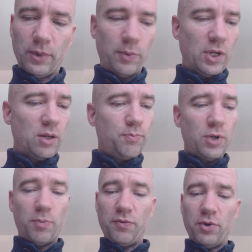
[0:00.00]
Yeah,
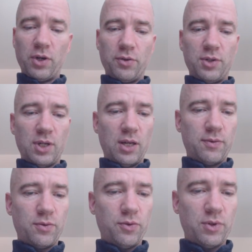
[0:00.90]
but before I go south,
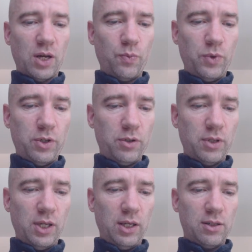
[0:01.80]
of course, I will
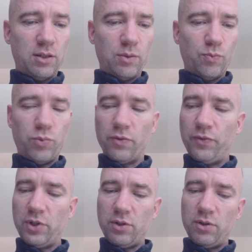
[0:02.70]
eat some
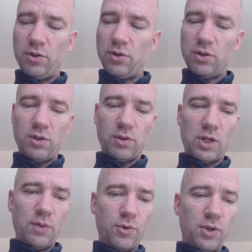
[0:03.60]
provisions. So
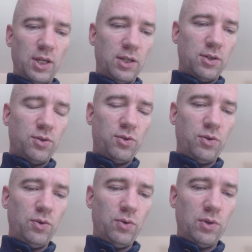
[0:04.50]
I'm going to eat
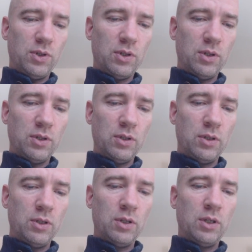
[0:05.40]
2.
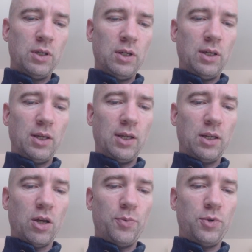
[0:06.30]
Get
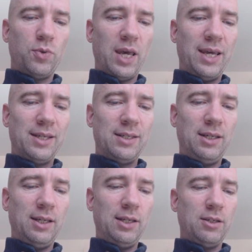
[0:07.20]
up to
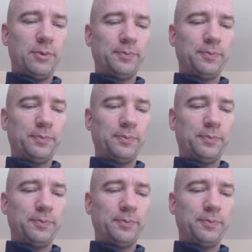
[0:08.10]
18,